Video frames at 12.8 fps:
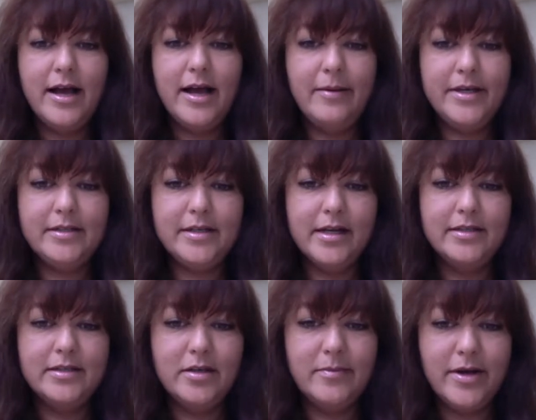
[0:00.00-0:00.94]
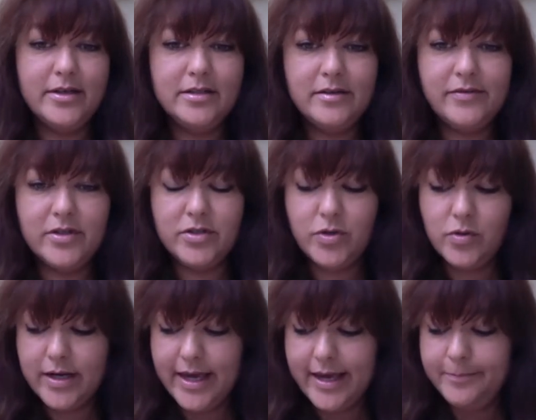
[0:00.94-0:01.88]
is going to do most of the
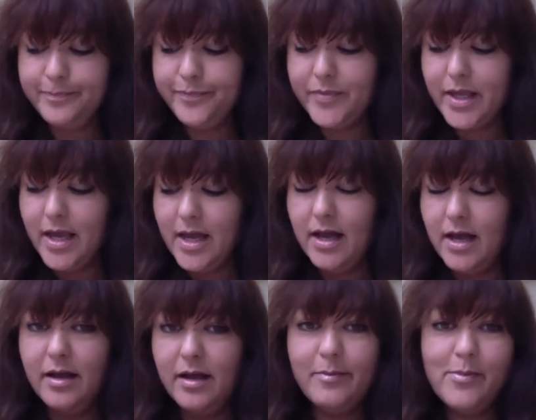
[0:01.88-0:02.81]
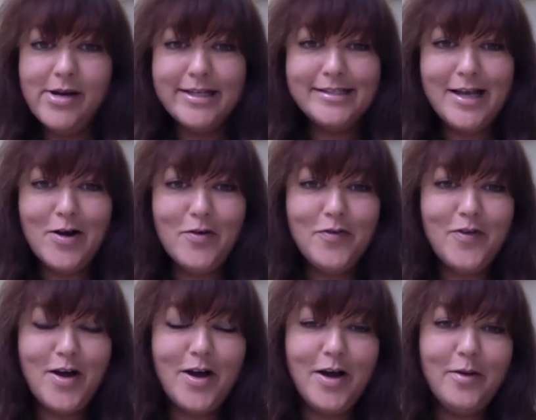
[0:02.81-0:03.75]
talking. Myself,
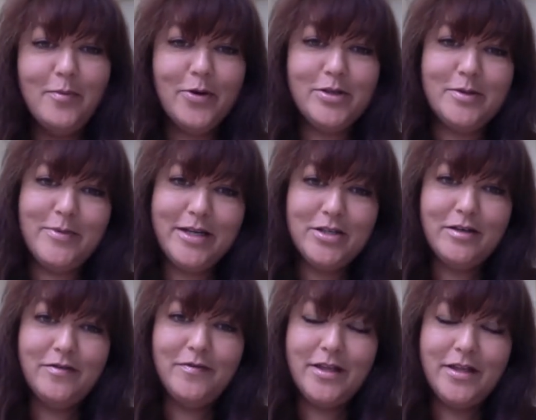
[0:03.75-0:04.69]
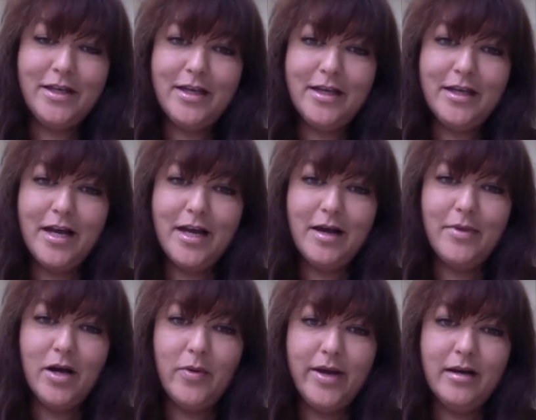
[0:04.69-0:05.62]
I'm project manager for the
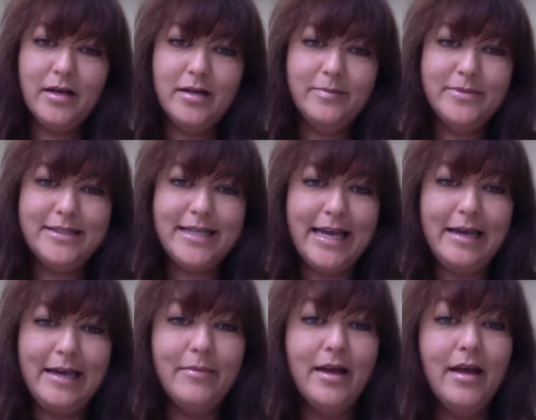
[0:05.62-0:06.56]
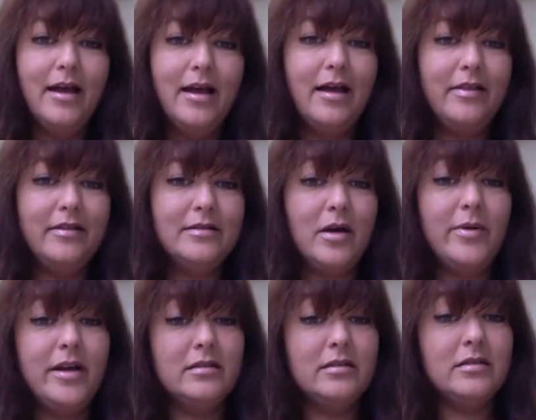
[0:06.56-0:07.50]
OER Hub team, and
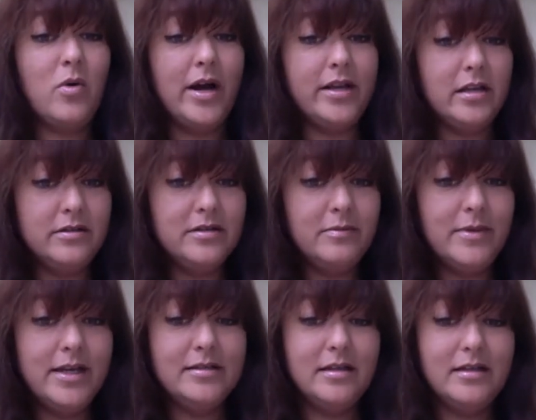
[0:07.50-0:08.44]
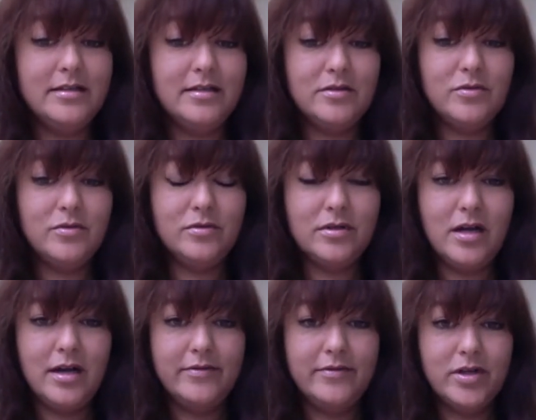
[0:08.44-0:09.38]
OERs are quite new to me, so this is all
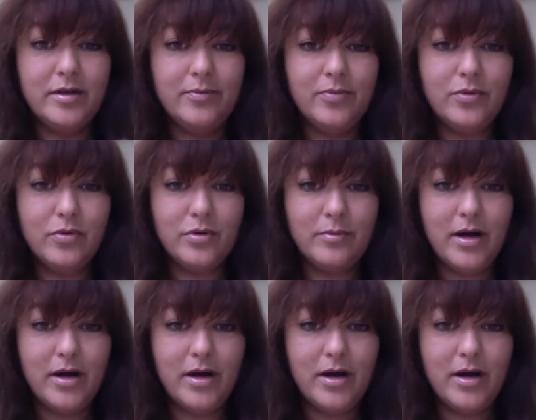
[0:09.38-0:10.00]
kind of trying to broaden my